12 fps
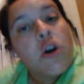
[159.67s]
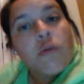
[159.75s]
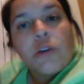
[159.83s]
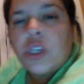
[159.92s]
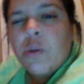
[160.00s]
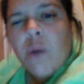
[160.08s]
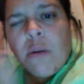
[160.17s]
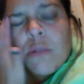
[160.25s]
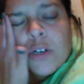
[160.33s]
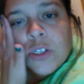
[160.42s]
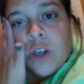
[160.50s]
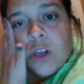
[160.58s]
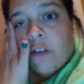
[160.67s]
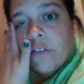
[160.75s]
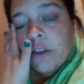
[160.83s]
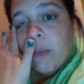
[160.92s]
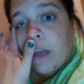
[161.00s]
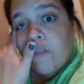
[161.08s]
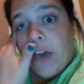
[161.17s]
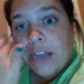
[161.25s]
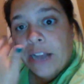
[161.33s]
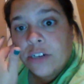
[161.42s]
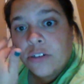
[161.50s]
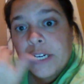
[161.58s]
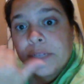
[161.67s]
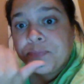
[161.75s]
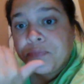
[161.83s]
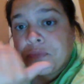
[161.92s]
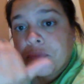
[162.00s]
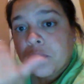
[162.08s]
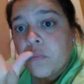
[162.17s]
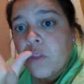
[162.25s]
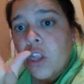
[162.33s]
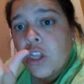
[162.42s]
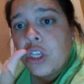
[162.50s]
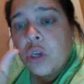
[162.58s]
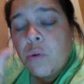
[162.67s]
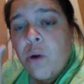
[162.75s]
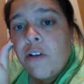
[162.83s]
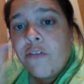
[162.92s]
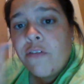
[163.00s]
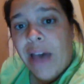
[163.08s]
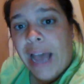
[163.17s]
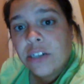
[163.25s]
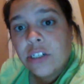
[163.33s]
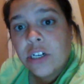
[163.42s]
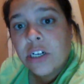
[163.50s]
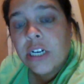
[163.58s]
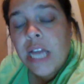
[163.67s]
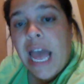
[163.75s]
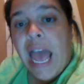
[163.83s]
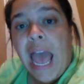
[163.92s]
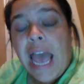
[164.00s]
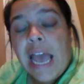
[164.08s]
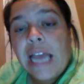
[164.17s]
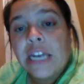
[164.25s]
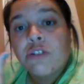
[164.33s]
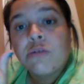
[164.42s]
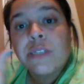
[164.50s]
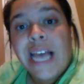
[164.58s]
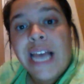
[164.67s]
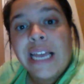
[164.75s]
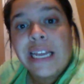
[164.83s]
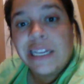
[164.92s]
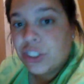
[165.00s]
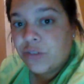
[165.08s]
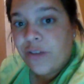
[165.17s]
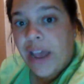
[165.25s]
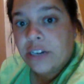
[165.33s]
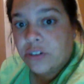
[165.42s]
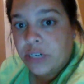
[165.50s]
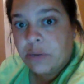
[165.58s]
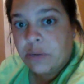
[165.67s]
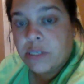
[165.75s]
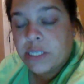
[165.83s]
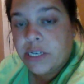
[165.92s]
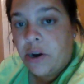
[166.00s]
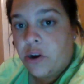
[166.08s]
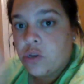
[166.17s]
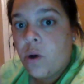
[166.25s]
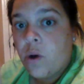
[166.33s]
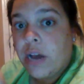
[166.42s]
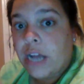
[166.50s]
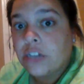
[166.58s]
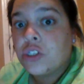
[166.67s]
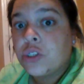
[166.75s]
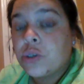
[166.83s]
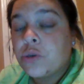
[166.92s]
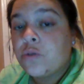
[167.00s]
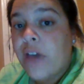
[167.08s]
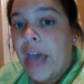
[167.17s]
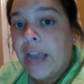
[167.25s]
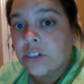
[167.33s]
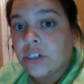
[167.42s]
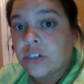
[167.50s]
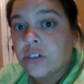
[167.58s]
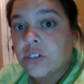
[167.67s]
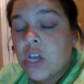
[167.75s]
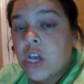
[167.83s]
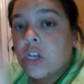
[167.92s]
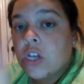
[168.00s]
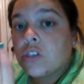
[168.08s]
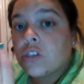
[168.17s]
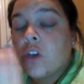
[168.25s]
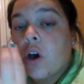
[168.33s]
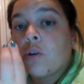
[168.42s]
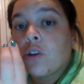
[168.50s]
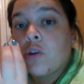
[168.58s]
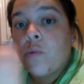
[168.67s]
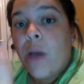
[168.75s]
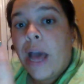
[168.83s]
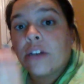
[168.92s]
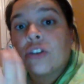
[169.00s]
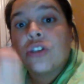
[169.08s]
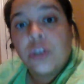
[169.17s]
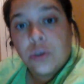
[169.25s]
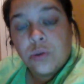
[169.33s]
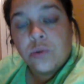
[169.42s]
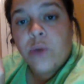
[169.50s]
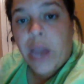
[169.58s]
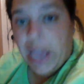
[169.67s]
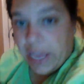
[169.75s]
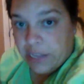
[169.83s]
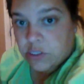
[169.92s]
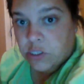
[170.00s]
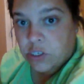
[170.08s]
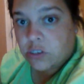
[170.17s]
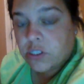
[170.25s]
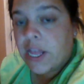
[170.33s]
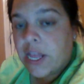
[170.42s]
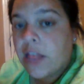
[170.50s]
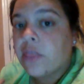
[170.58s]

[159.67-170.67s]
When you all were solving by factoring, you all factored and you set each factor equal to 0. You all got 2 factors. So you had 2 answers.